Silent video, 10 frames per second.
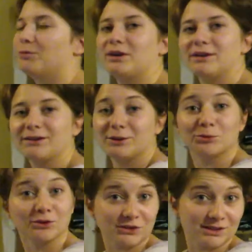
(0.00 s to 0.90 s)
my art
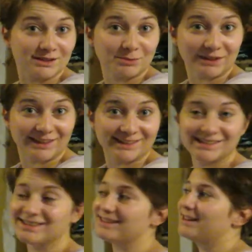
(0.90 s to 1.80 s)
brushes
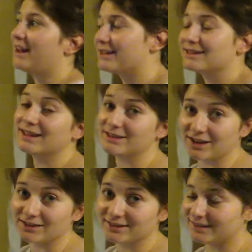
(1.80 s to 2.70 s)
because it has to get done.